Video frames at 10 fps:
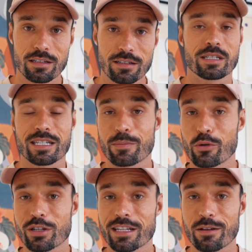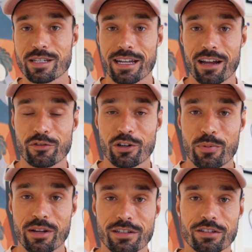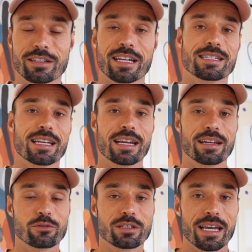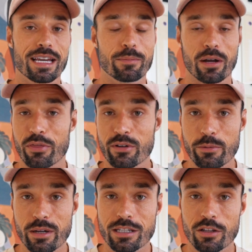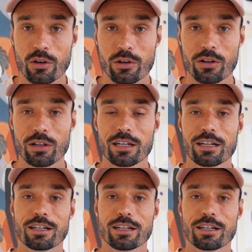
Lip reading: Since the book is now sent off to the printer, they said it will take about 3 weeks in total.